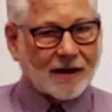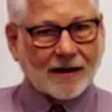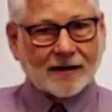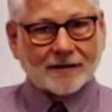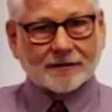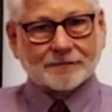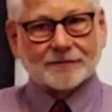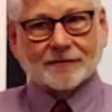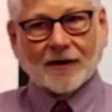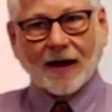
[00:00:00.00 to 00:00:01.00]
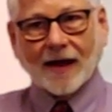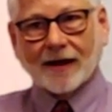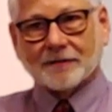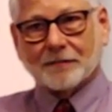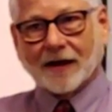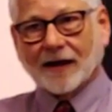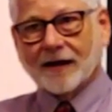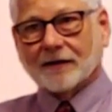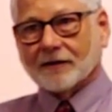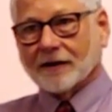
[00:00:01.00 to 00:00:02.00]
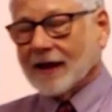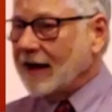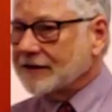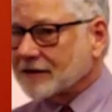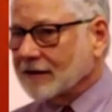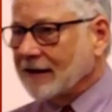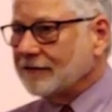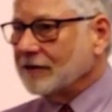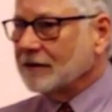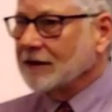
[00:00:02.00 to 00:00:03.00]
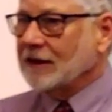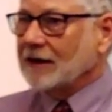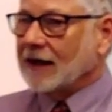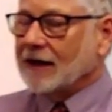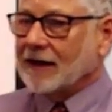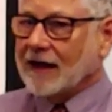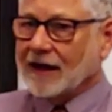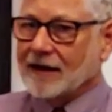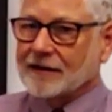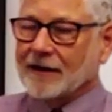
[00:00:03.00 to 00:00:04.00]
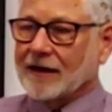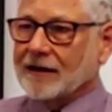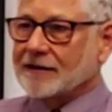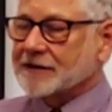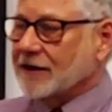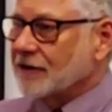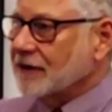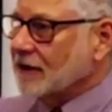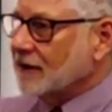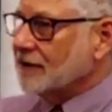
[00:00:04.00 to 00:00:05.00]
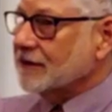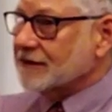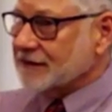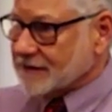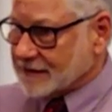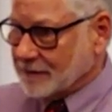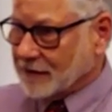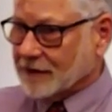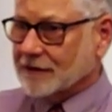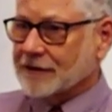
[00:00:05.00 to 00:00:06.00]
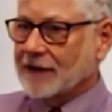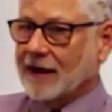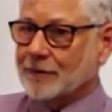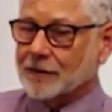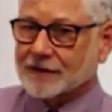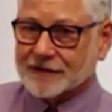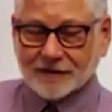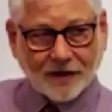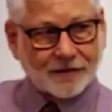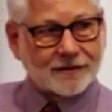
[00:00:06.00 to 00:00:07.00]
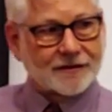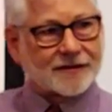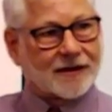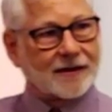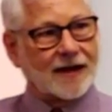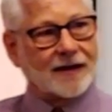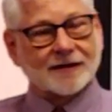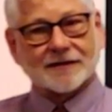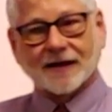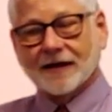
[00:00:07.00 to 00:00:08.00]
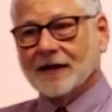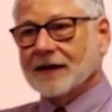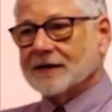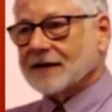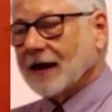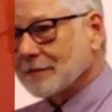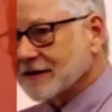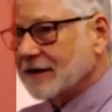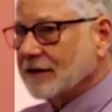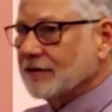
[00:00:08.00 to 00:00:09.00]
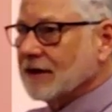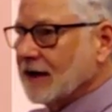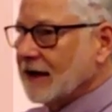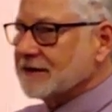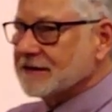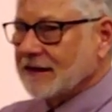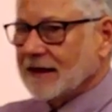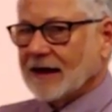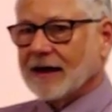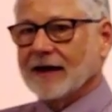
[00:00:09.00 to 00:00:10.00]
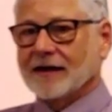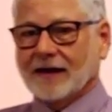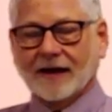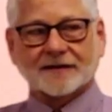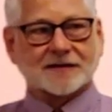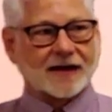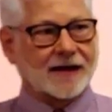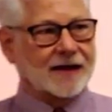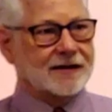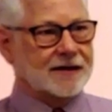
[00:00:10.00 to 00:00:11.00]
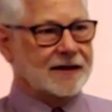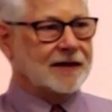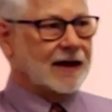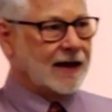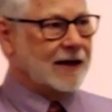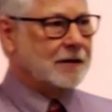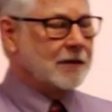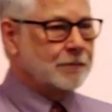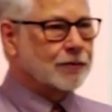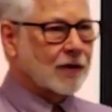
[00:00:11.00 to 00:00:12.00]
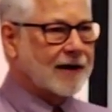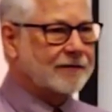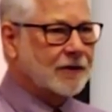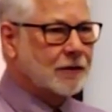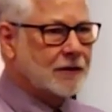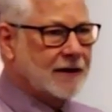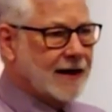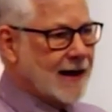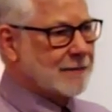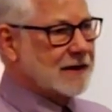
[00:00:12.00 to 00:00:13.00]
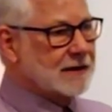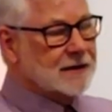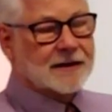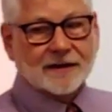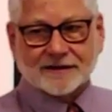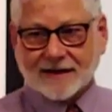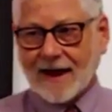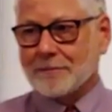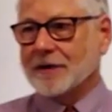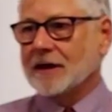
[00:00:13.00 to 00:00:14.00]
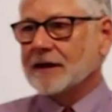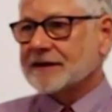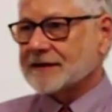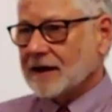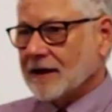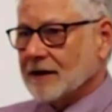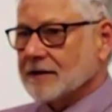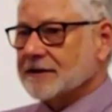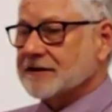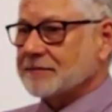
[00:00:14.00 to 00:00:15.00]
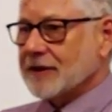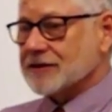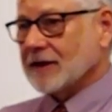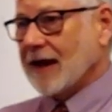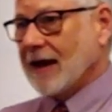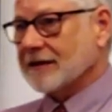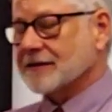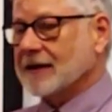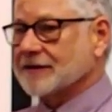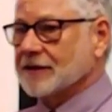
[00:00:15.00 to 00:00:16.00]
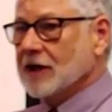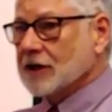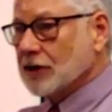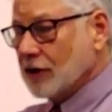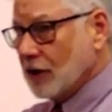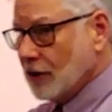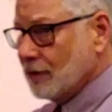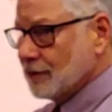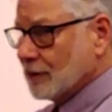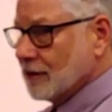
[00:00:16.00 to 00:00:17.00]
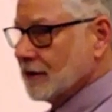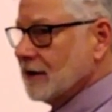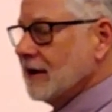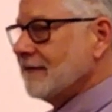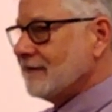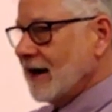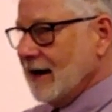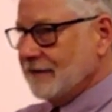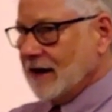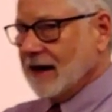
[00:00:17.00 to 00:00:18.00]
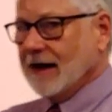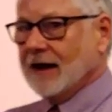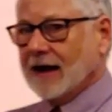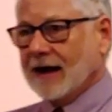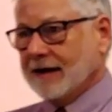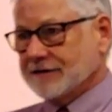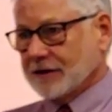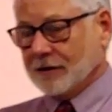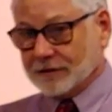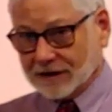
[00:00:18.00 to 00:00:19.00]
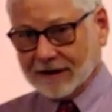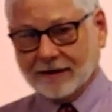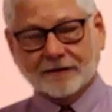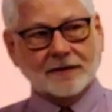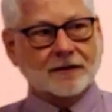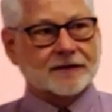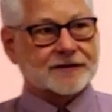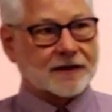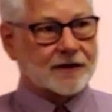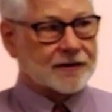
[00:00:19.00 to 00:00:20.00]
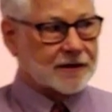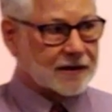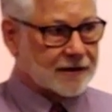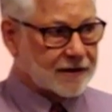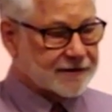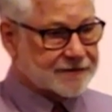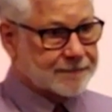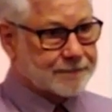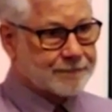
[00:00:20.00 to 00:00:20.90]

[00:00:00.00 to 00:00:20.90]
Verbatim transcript: Um, at my last level, I had a security clearance similar to Edward Snowden's, and that is a top secret SCI SITK Bravo Gamma SAP SAR Special Access Code Word Five Eyes Only security clearance.